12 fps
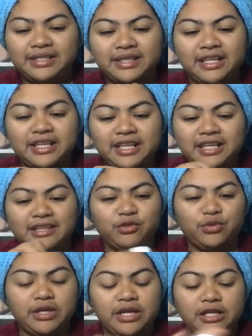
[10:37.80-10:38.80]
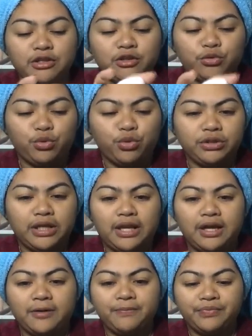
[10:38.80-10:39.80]
hininto ko na
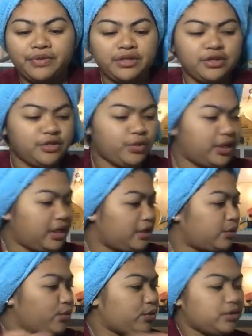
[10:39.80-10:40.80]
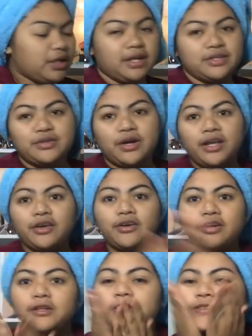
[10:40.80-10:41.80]
lang. So
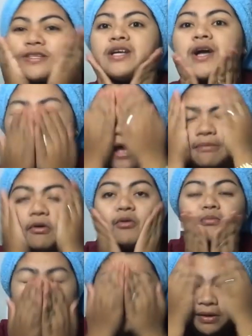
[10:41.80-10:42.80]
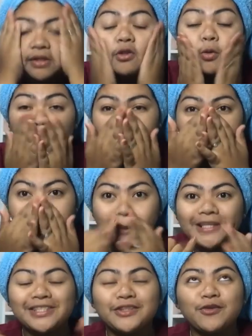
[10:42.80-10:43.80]
ngayon is, I'm on my way to work.
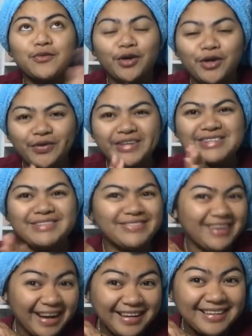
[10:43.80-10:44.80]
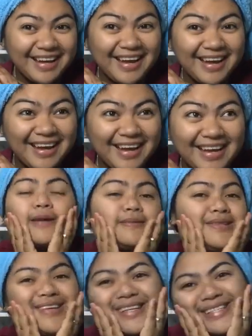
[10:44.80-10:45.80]
So tomorrow is Friday. I'm
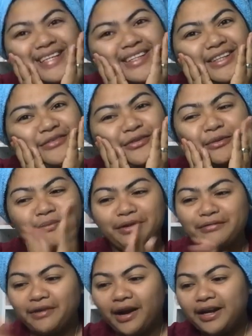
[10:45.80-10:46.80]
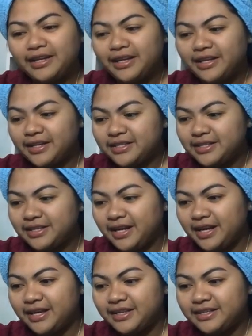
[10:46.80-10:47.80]
so excited for my Friday kasi
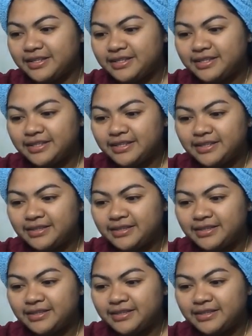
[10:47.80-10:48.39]
guys,